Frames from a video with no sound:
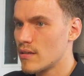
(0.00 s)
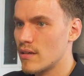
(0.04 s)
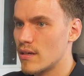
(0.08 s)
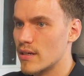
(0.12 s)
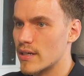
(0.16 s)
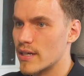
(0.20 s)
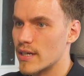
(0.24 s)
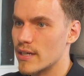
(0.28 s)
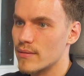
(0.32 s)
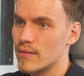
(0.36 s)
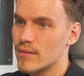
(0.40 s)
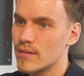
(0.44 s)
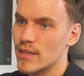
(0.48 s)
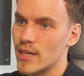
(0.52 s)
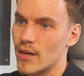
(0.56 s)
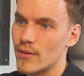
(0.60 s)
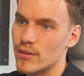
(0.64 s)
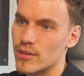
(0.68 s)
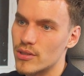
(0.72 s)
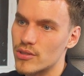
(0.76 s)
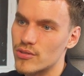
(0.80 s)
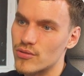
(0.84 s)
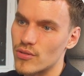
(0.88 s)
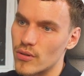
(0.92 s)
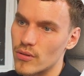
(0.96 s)
Okay, now with
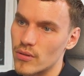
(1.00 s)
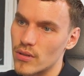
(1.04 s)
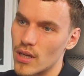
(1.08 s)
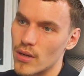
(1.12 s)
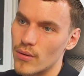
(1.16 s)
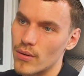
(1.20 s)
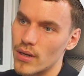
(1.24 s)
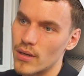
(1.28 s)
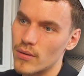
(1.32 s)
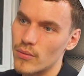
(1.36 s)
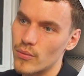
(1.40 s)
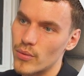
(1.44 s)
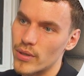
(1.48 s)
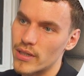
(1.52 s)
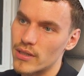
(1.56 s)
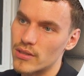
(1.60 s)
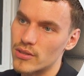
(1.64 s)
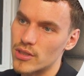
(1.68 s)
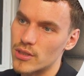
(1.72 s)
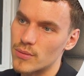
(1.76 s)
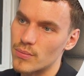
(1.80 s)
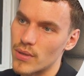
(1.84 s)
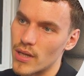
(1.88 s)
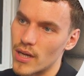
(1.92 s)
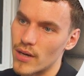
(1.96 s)
the stroke lower, we can
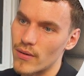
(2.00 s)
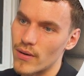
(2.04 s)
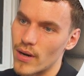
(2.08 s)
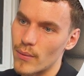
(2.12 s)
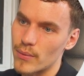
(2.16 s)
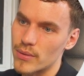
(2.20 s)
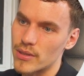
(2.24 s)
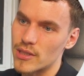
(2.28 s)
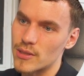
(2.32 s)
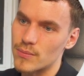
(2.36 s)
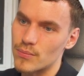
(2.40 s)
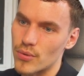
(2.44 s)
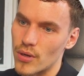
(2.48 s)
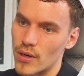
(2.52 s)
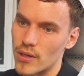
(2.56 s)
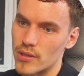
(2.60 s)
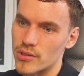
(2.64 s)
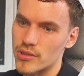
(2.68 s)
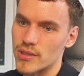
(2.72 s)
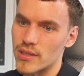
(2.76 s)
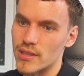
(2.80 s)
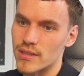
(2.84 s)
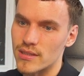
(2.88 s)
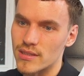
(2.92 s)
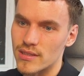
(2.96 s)
just play around with this
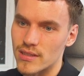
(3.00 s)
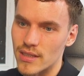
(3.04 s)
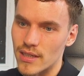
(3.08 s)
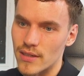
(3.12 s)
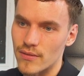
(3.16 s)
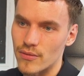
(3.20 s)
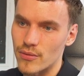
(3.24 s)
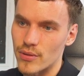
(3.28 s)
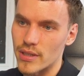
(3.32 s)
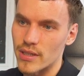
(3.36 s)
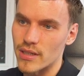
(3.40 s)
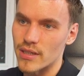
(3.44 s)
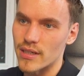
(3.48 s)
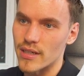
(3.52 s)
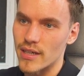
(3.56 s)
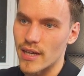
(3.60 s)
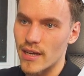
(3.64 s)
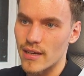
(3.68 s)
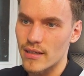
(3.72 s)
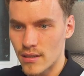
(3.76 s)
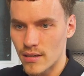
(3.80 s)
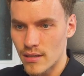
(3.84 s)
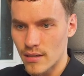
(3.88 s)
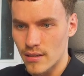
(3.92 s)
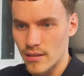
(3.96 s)
brush and see if we can
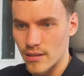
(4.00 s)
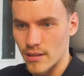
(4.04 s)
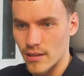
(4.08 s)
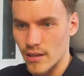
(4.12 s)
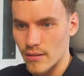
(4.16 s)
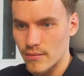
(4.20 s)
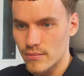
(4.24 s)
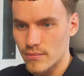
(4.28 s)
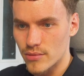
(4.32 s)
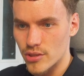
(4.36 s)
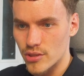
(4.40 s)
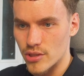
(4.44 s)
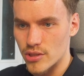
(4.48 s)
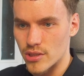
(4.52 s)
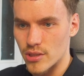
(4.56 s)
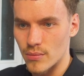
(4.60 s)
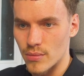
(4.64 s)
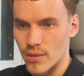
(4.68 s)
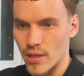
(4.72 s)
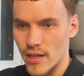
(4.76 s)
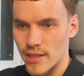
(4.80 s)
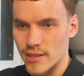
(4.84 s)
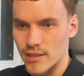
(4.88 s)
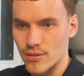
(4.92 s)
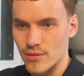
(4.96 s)
get, you know, just some
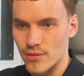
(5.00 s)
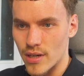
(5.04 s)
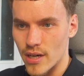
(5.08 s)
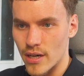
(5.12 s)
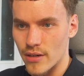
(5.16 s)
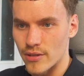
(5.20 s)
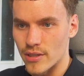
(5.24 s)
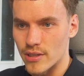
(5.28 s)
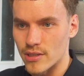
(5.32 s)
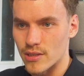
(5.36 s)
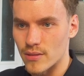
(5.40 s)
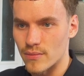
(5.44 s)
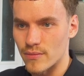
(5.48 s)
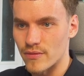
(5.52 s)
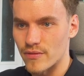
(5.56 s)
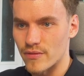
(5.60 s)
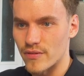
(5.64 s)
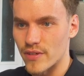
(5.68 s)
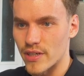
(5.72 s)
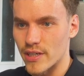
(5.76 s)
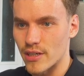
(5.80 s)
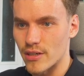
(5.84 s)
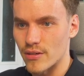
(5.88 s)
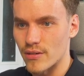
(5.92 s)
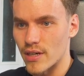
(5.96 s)
lighter areas, some
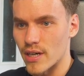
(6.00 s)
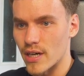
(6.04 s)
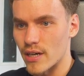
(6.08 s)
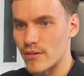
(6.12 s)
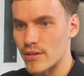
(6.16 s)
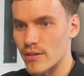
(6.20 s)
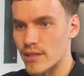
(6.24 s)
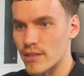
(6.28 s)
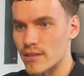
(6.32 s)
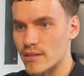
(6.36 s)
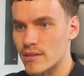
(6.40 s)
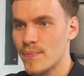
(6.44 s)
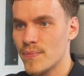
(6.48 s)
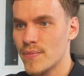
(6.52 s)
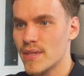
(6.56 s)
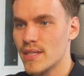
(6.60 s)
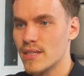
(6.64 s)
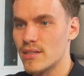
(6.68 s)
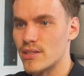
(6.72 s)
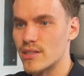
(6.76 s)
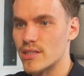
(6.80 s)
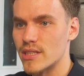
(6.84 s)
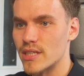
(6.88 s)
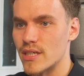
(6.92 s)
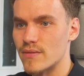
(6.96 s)
thicker areas.
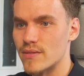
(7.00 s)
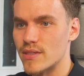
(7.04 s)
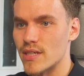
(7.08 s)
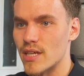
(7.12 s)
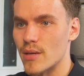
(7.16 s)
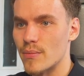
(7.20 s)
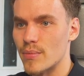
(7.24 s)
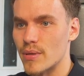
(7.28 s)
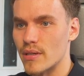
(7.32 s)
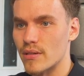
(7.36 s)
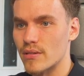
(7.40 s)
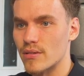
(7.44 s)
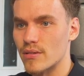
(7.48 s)
Just gives it a bit of